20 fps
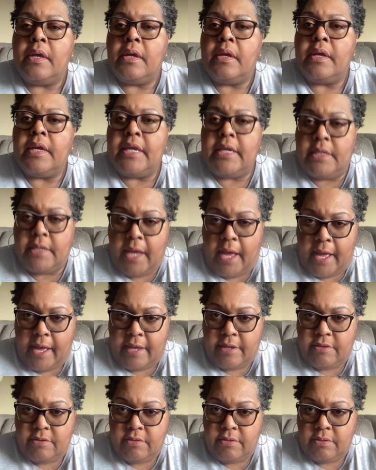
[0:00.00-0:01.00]
he
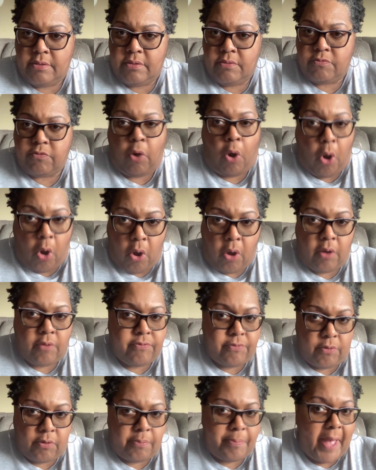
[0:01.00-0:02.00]
died for all,
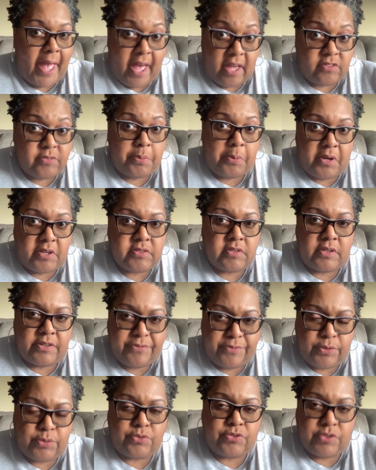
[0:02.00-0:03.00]
for past, present,
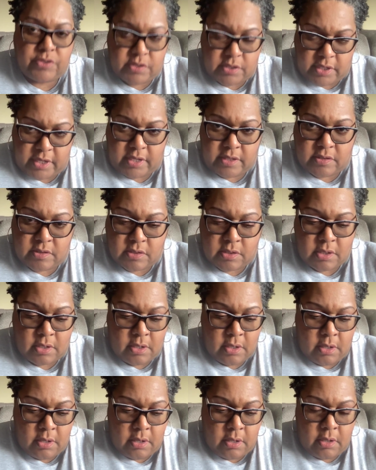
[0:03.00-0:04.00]
and future sins?
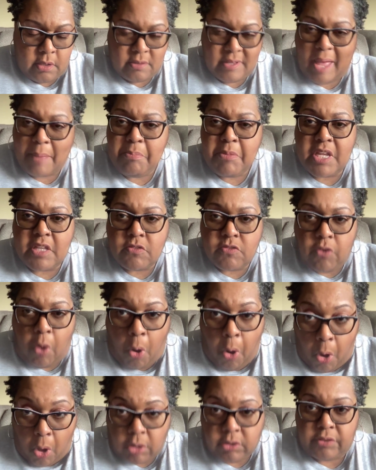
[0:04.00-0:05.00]
That means
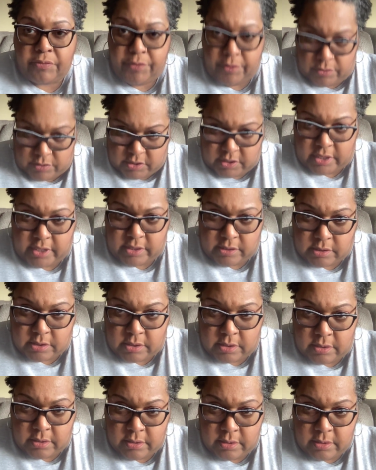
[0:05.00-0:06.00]
all of your sins
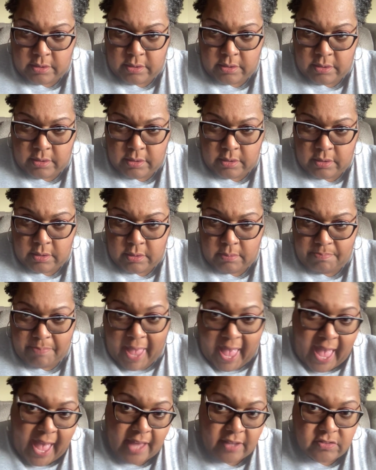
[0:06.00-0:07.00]

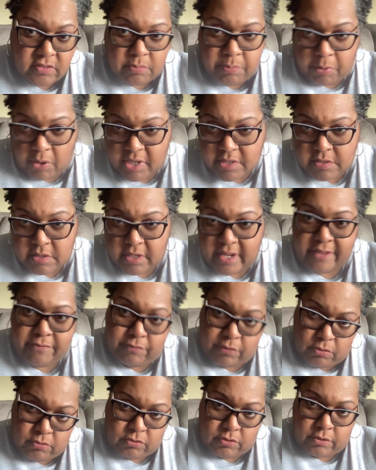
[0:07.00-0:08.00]
past, present, and
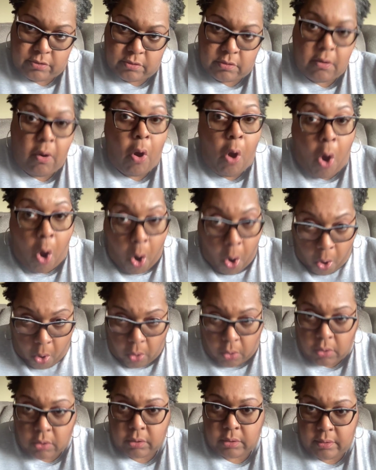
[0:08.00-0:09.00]
future.
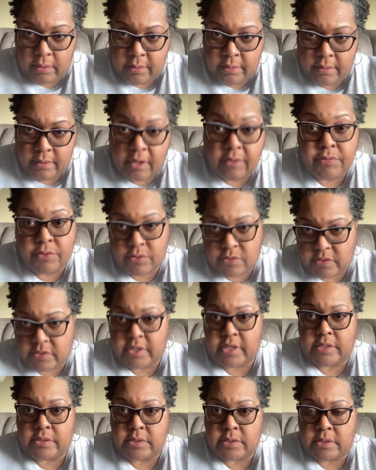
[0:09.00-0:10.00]
All of your
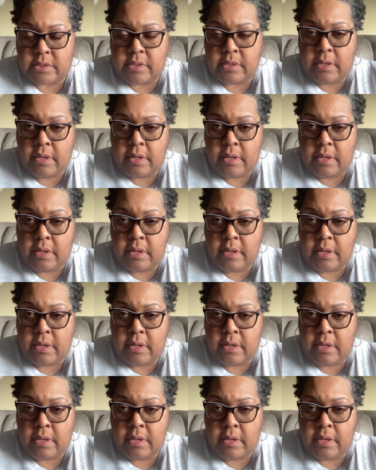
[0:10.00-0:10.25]
sins.